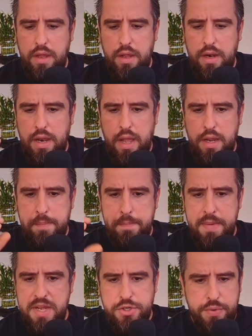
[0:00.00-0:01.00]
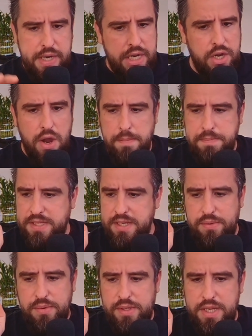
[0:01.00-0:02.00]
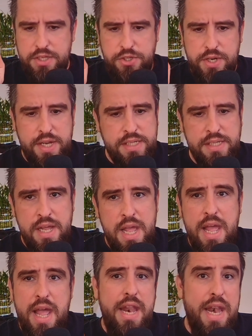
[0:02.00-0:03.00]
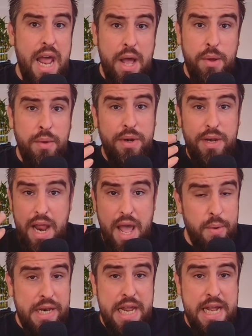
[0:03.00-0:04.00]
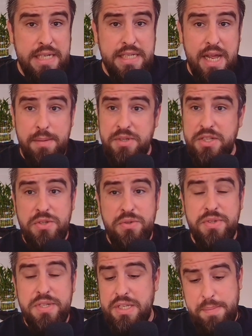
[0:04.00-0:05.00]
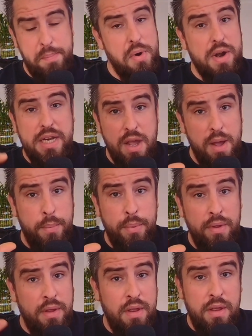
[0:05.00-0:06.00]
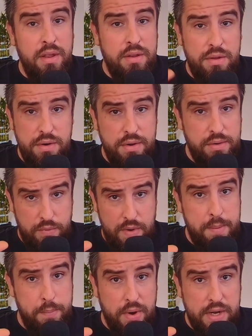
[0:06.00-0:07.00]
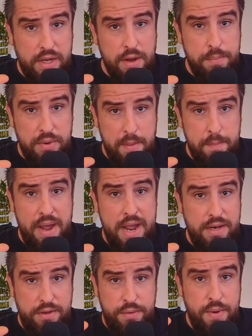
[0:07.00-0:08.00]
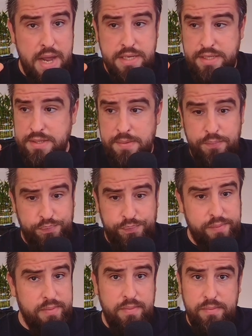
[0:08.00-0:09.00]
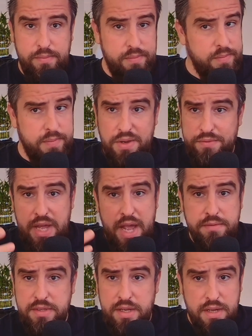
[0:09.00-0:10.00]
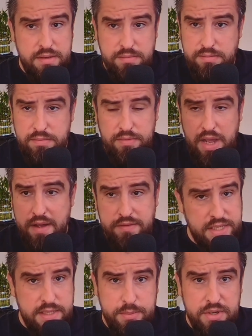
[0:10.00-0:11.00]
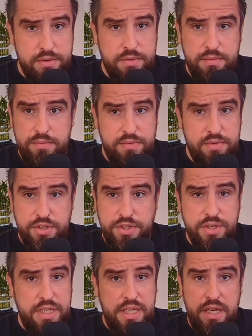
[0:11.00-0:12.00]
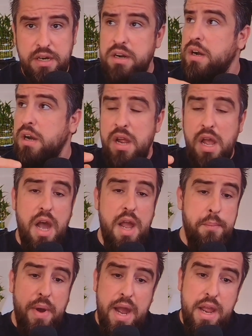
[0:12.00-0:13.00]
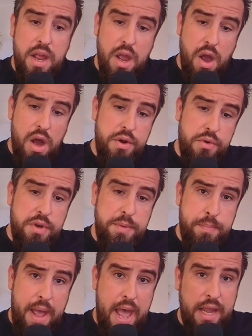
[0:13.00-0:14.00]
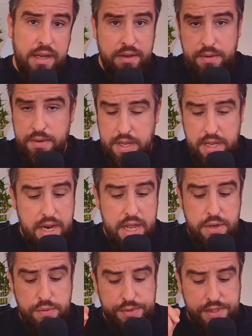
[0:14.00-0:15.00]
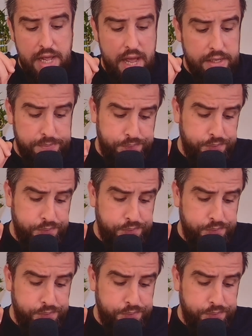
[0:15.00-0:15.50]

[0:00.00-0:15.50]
like measuring cups and all that jazz. And nowadays I'm just using the party cup, you know, the red party cup you can buy in the US. We have a similar version here. I buy 100 pack. And I use that.